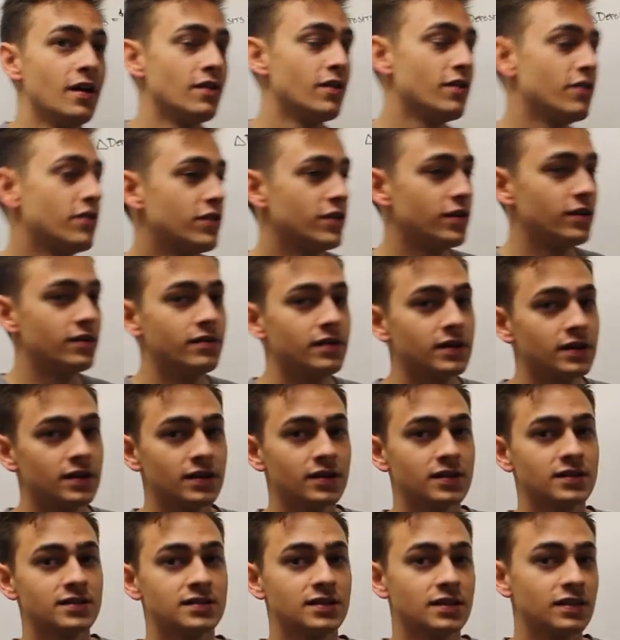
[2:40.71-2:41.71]
the theory
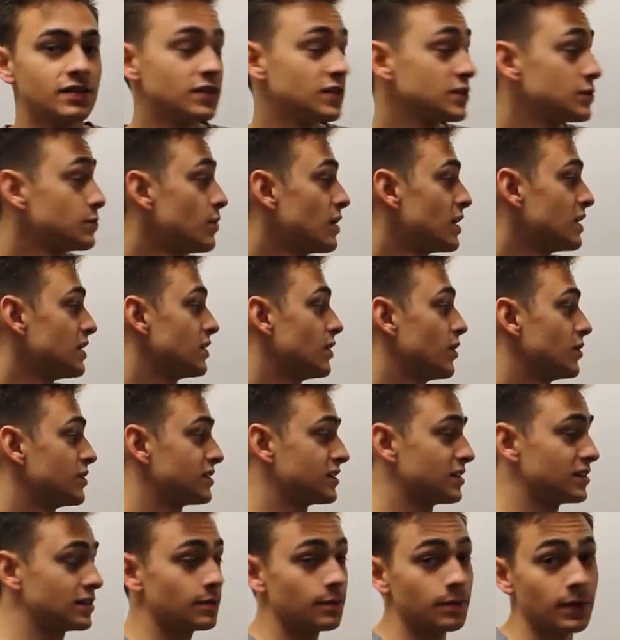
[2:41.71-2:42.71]
is that this money goes
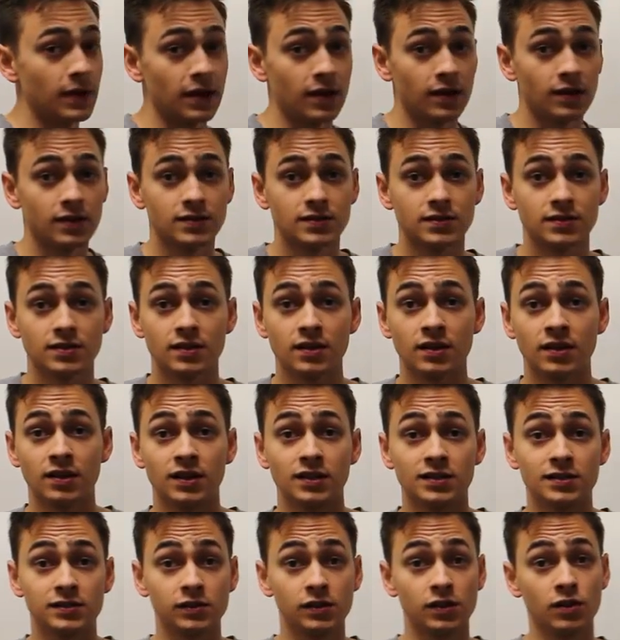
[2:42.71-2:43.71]
into the banks, it
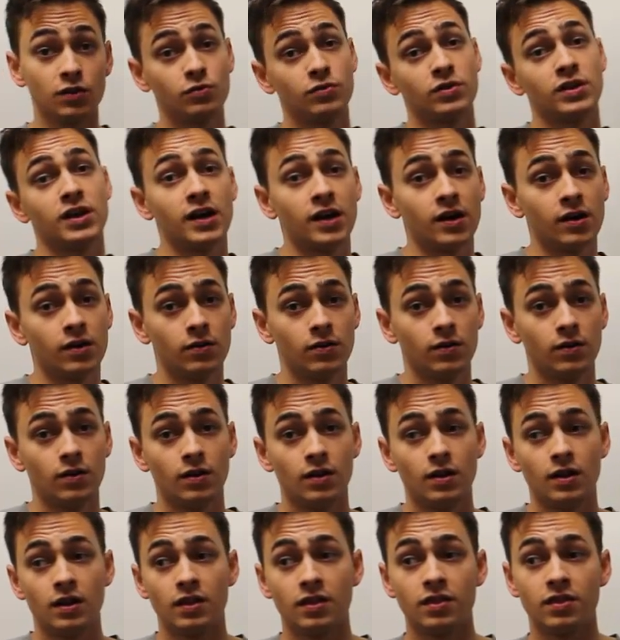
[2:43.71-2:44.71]
gets loaned out,
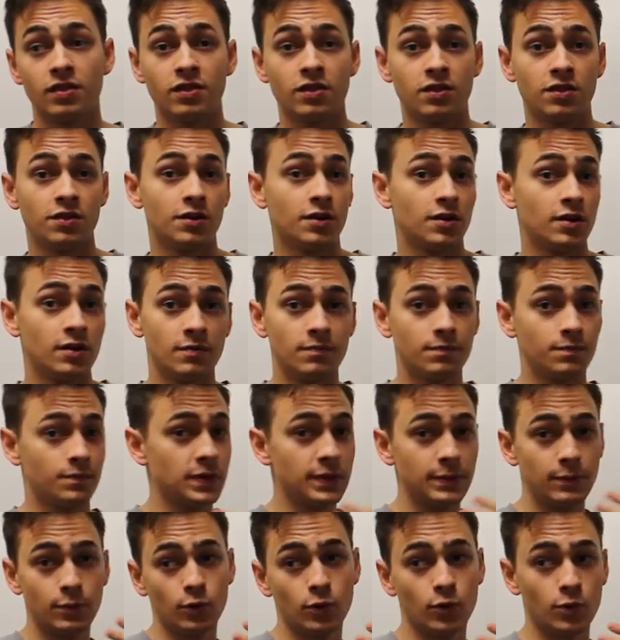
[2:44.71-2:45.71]
the
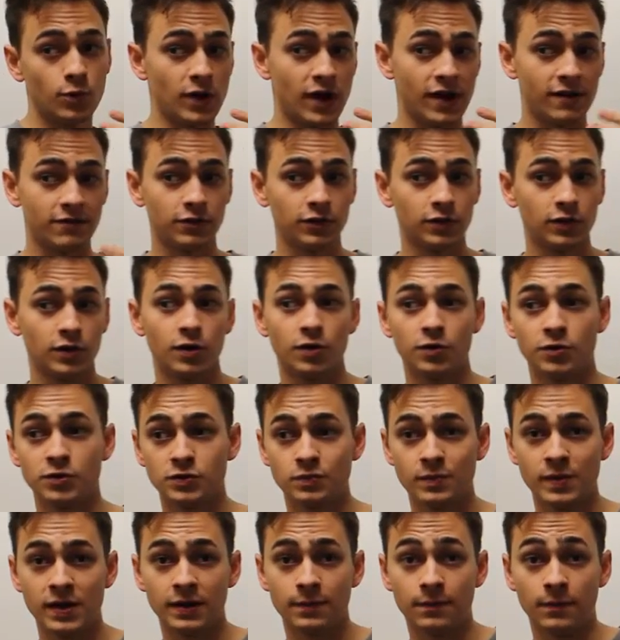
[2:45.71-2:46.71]
people who have the
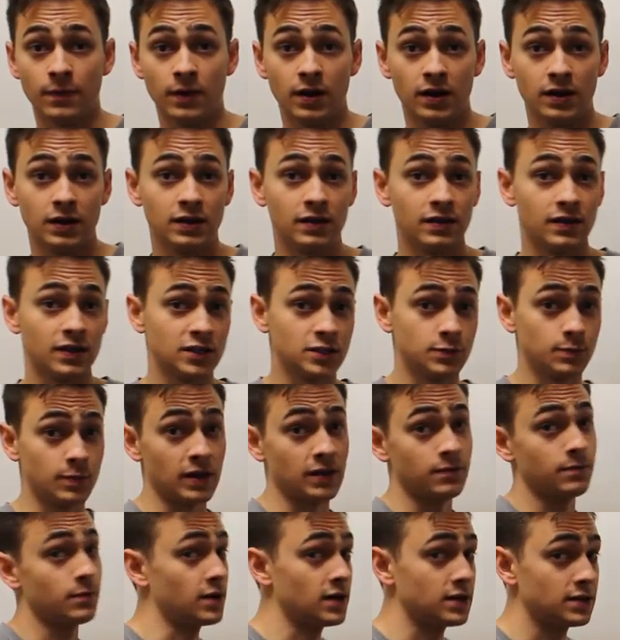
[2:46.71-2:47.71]
loans make money, they
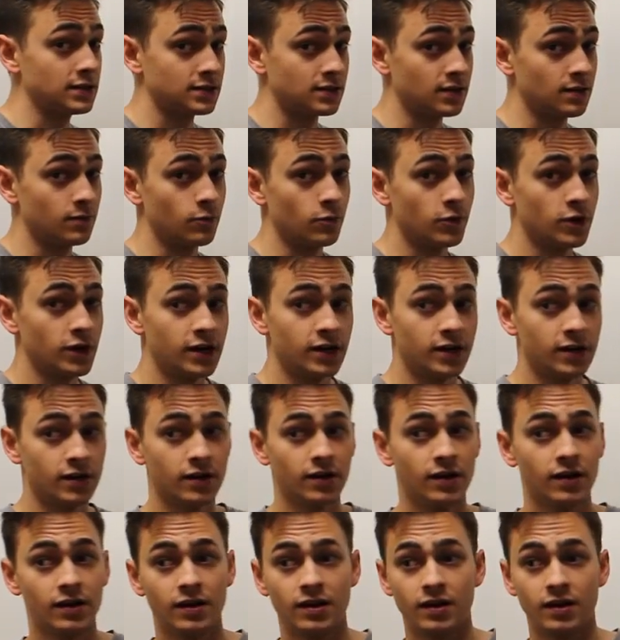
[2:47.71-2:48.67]
spend money somewhere,